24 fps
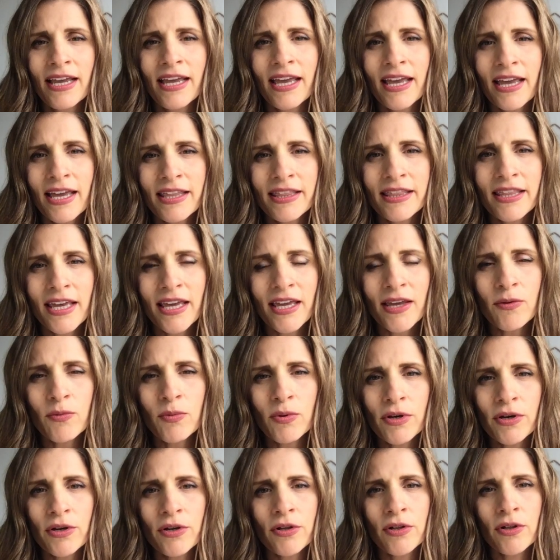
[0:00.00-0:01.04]
and they
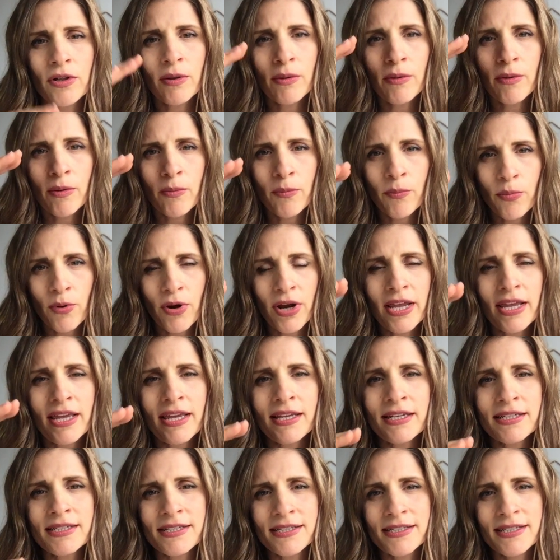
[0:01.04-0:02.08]
will break
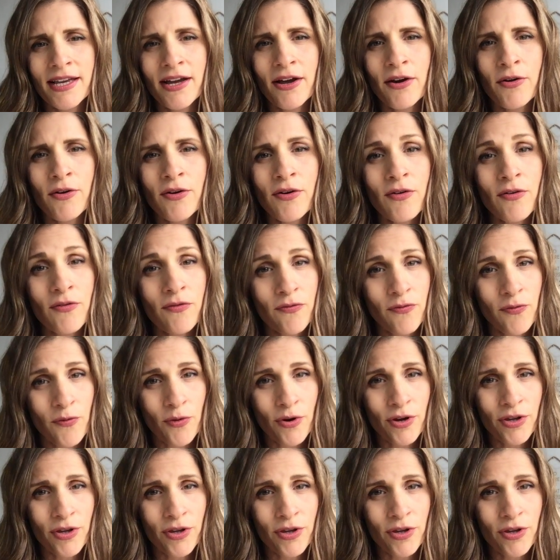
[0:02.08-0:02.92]
it down for